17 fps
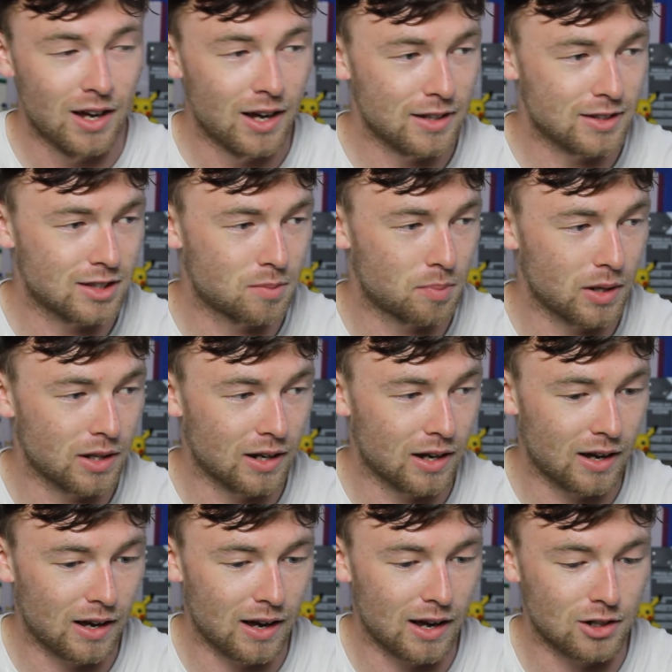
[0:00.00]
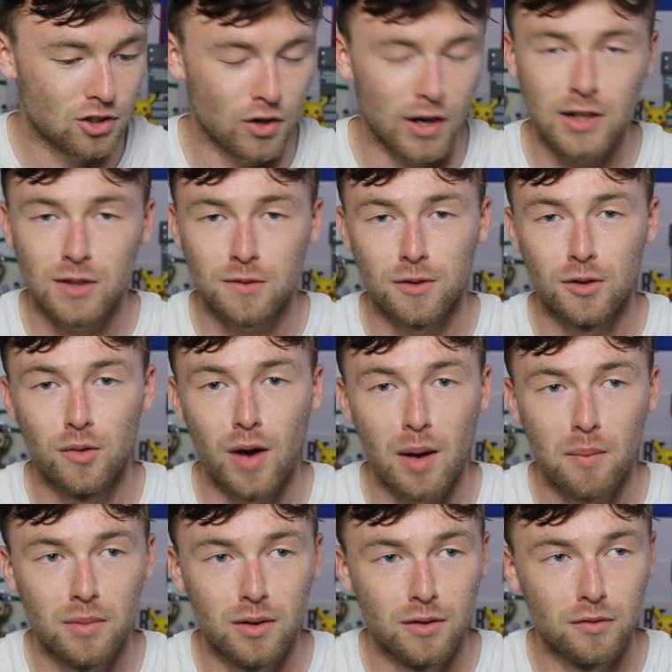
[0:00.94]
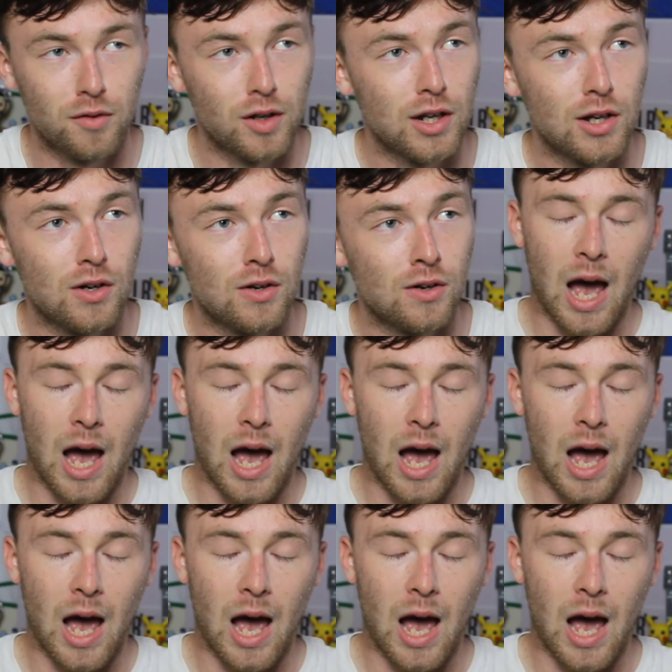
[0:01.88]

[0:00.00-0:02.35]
This has been a transfer ramble video.